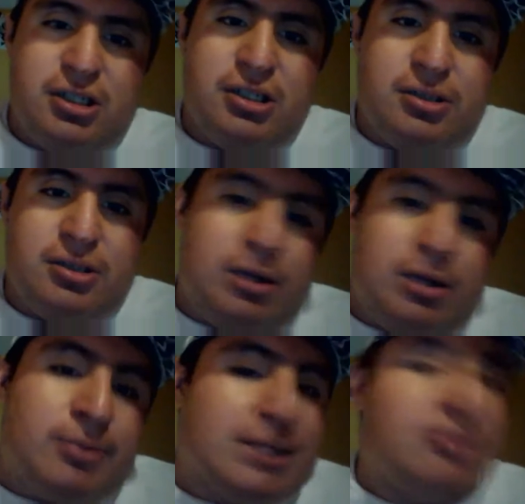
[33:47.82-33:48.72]
You know,
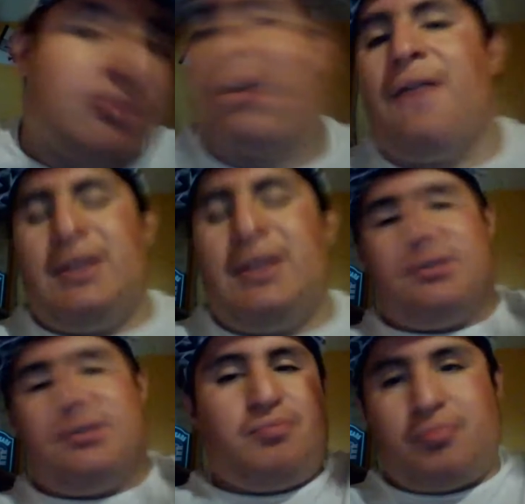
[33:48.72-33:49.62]
single the compass.
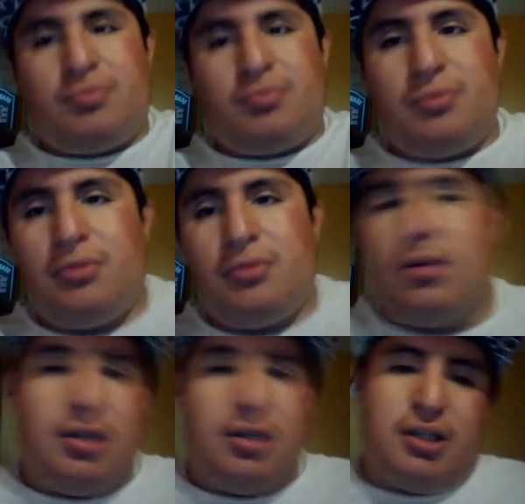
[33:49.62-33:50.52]

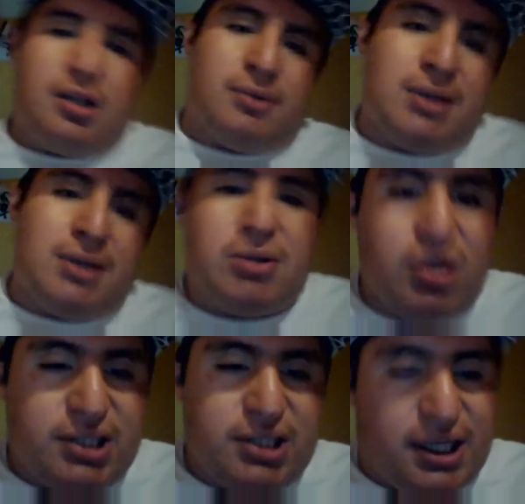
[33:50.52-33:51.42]
Sam
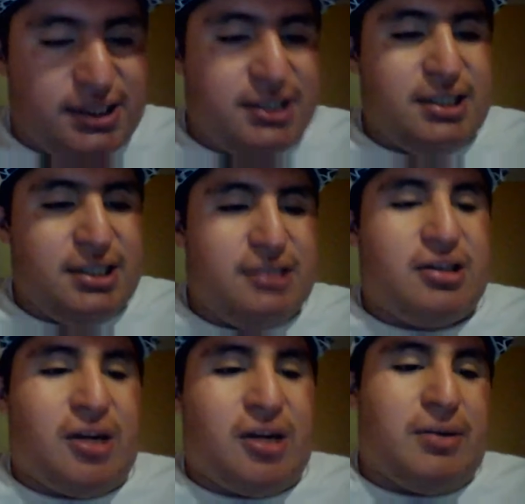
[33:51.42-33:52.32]
Sosa's,
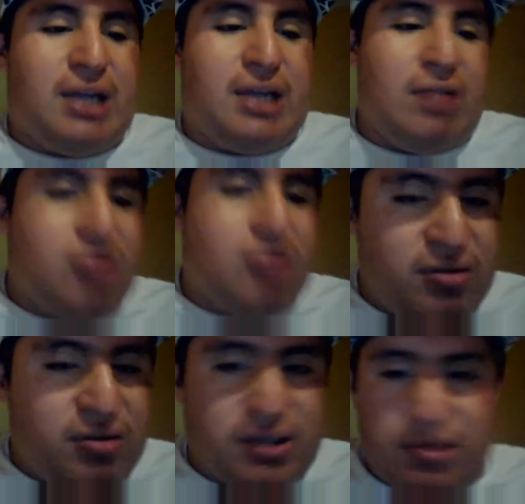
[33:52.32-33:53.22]
Pablo Kirov,
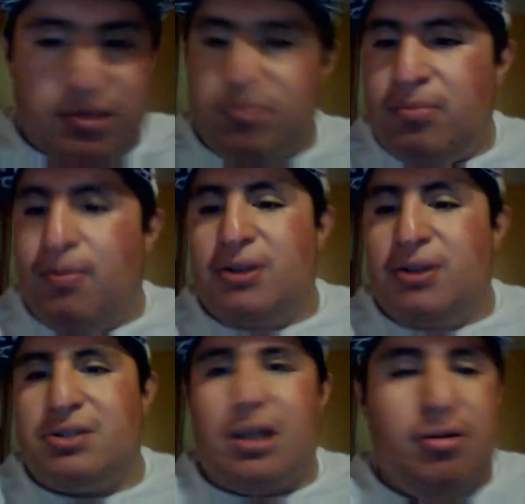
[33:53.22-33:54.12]
and Moses
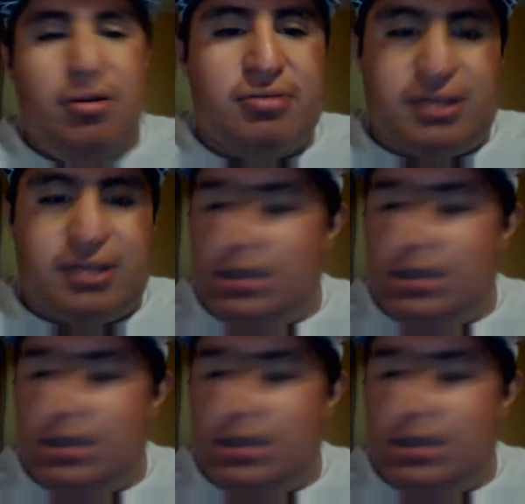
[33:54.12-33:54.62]
Alouz.